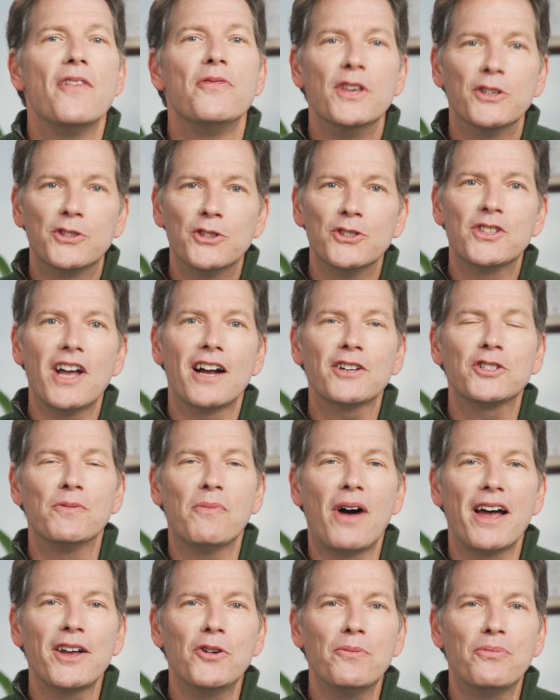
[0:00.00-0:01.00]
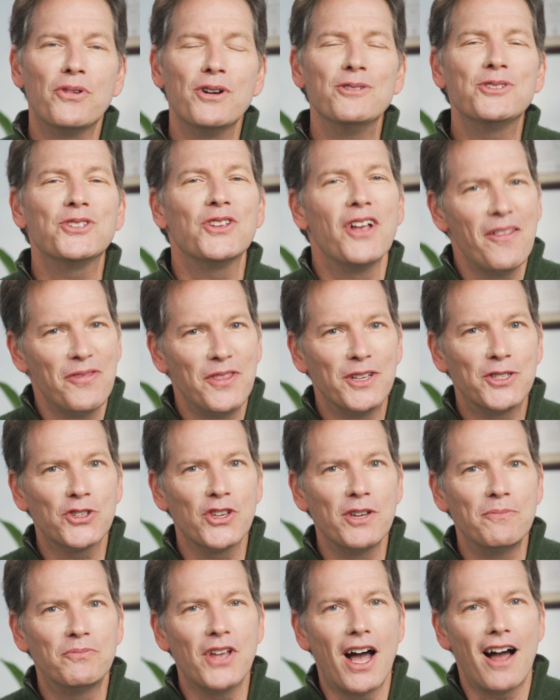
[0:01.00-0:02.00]
This is Dr. Michael Breus, the
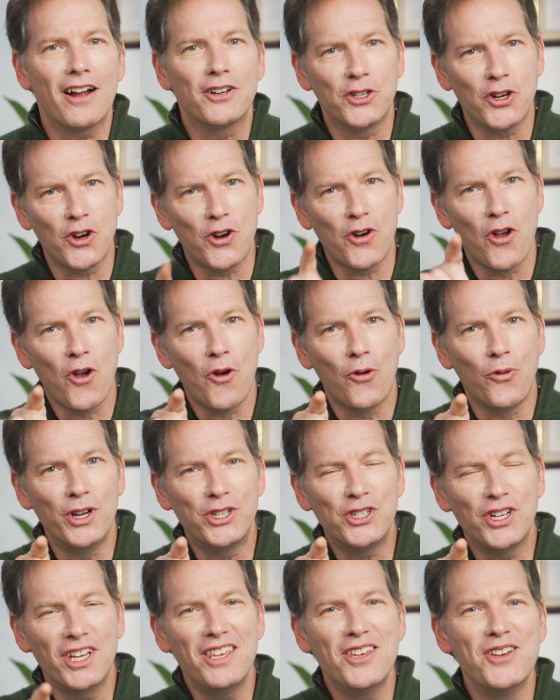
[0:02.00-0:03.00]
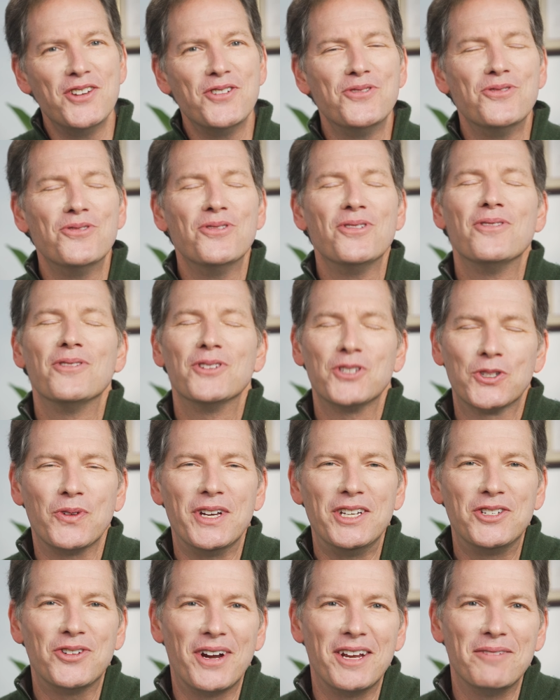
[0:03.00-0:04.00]
Sleep Doctor, wishing you
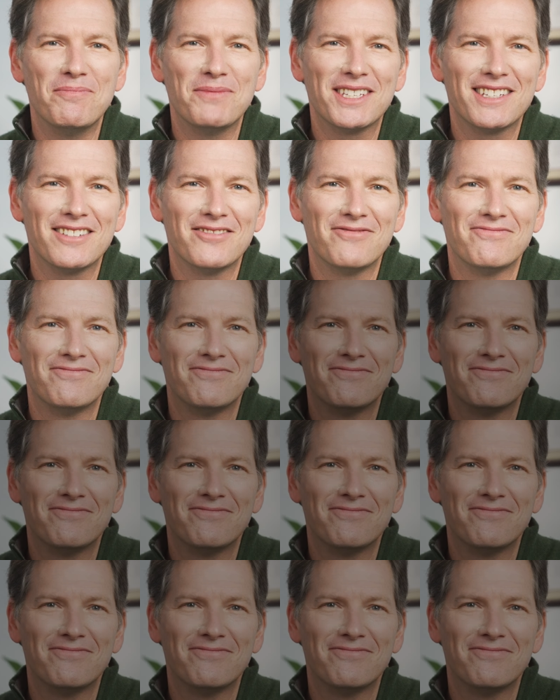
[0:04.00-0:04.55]
sweet dreams.